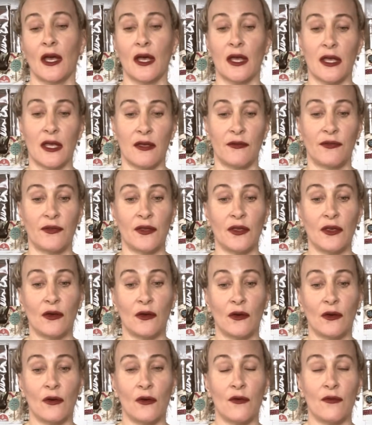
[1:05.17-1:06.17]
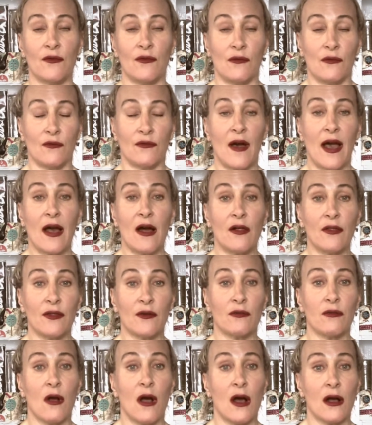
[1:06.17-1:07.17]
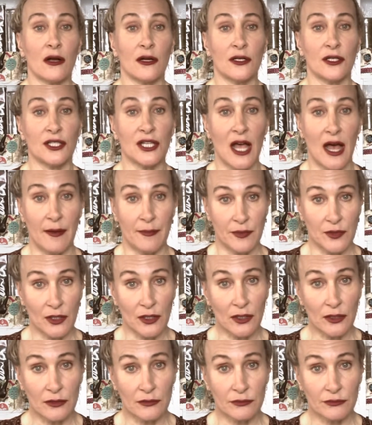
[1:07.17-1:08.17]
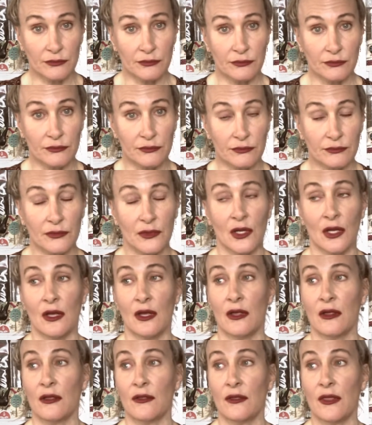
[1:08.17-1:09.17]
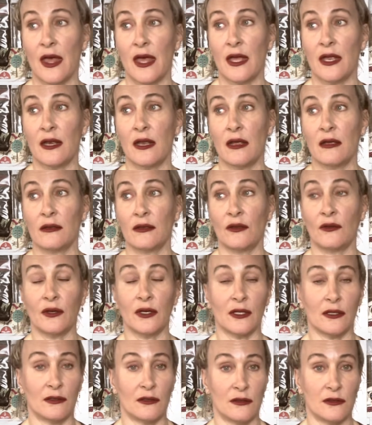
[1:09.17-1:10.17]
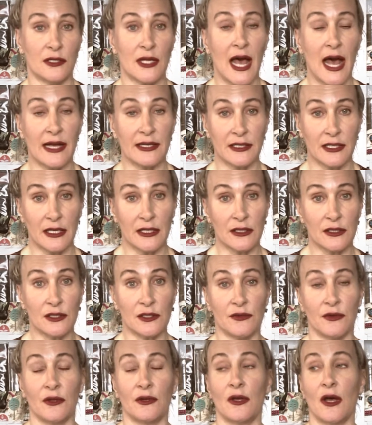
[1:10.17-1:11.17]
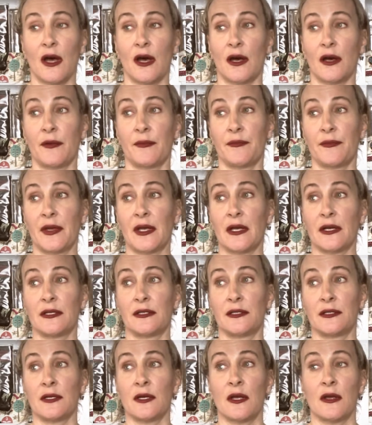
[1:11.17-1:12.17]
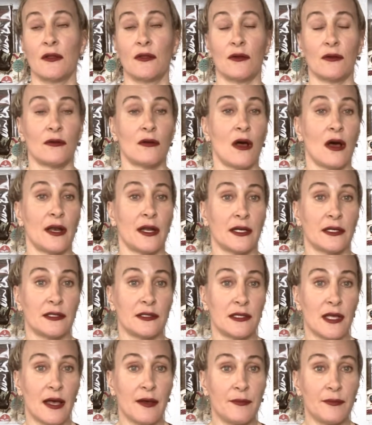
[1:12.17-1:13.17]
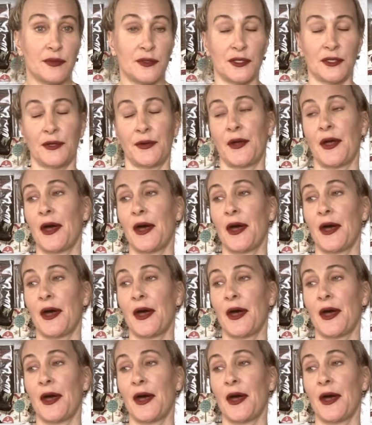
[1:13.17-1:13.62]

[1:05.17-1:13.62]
If you file the wrong chapter, then you could lose assets because they're not exempt.